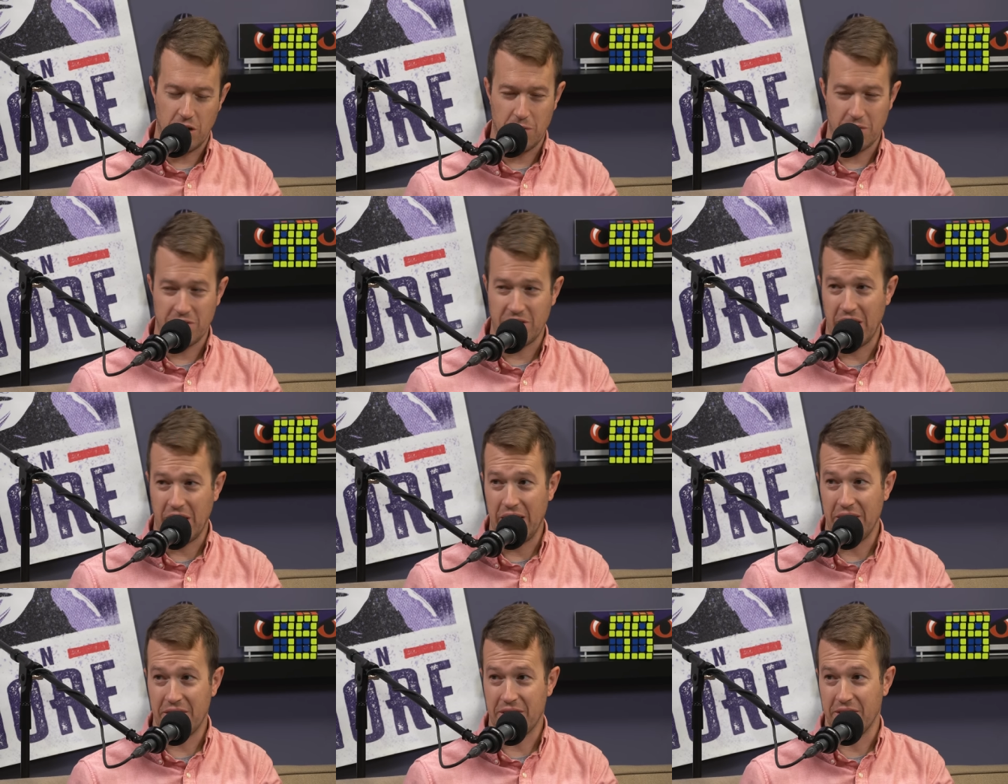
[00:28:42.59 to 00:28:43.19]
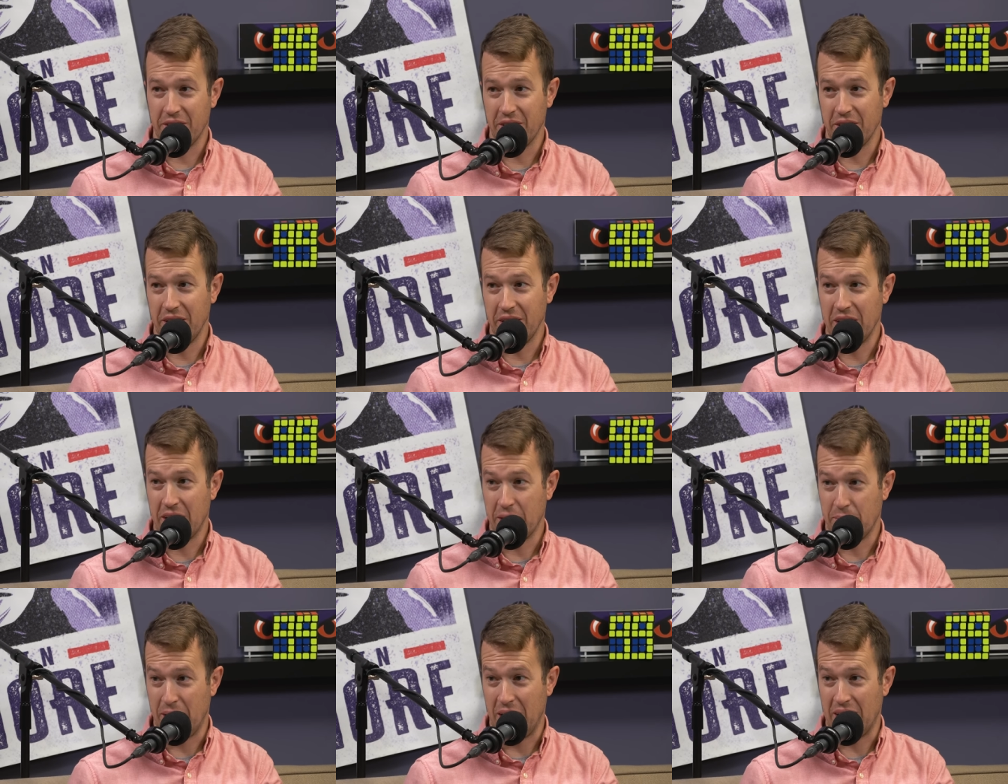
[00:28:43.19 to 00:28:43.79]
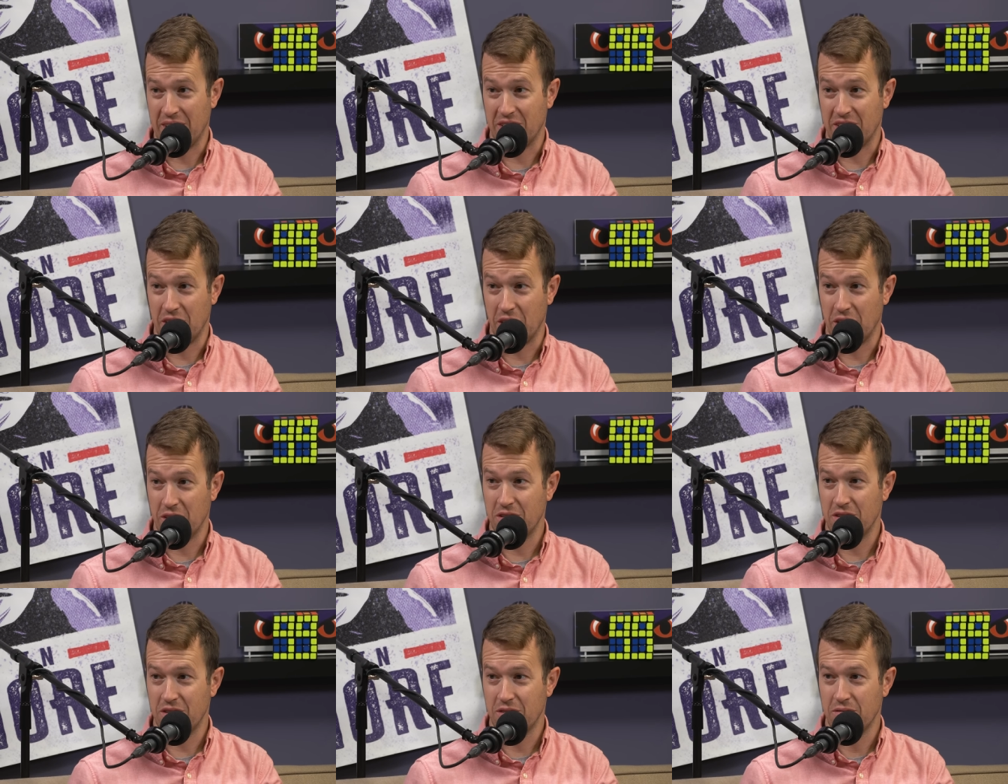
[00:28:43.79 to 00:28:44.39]
Herbert's eighth in the league in passing
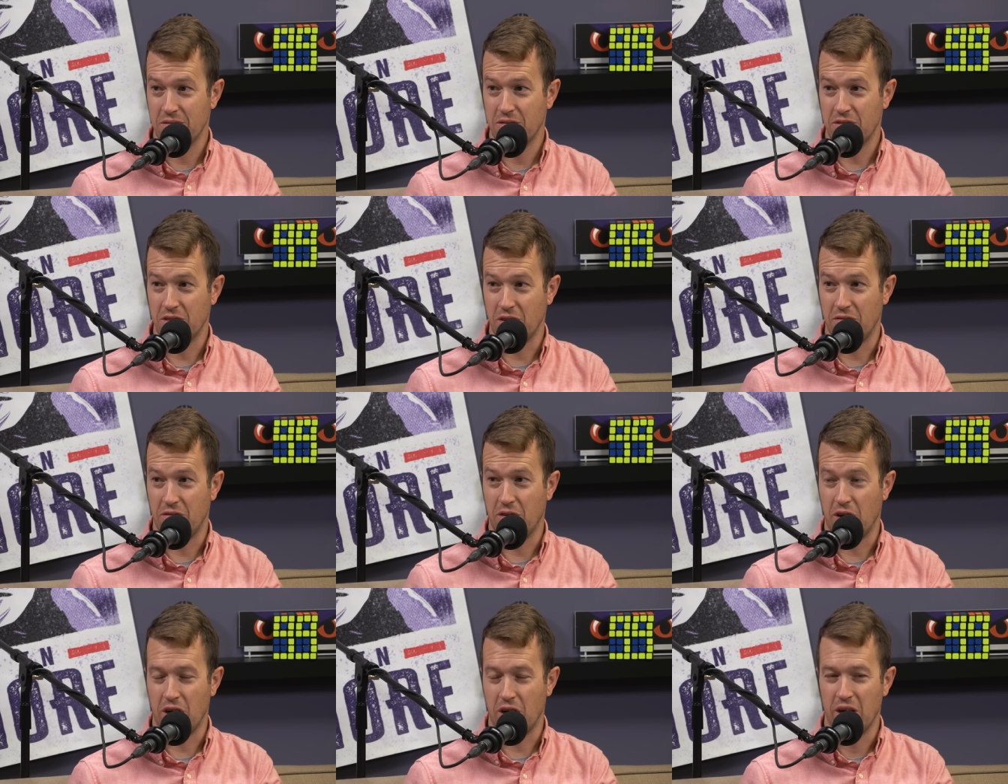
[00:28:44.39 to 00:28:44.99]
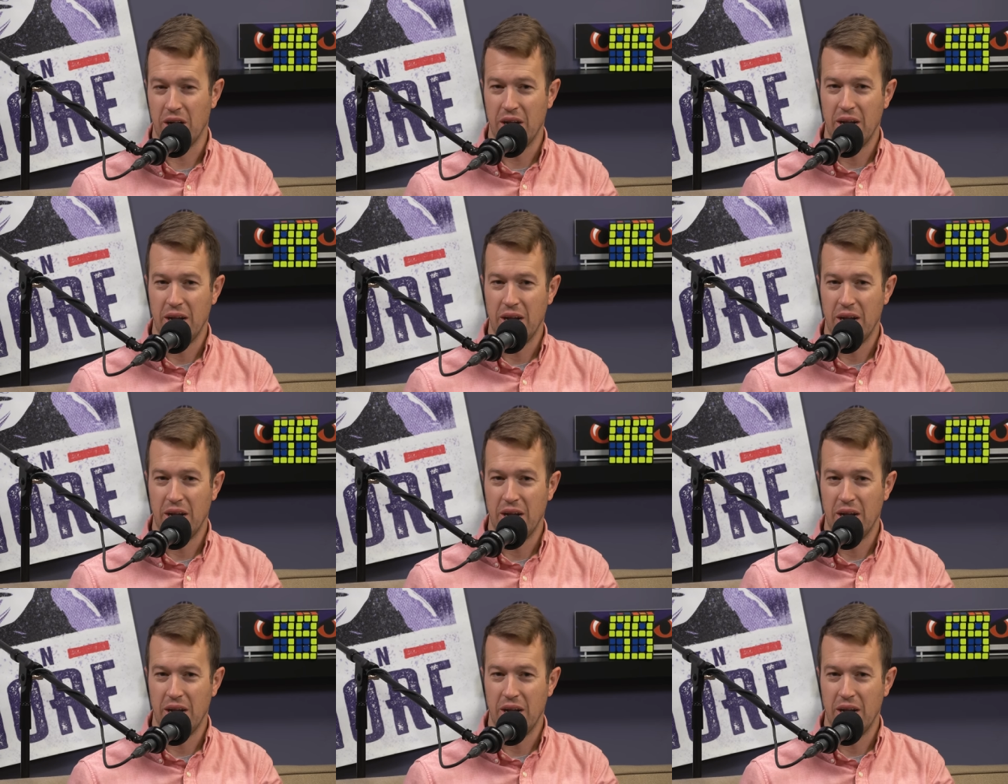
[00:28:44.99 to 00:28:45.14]
yards so far.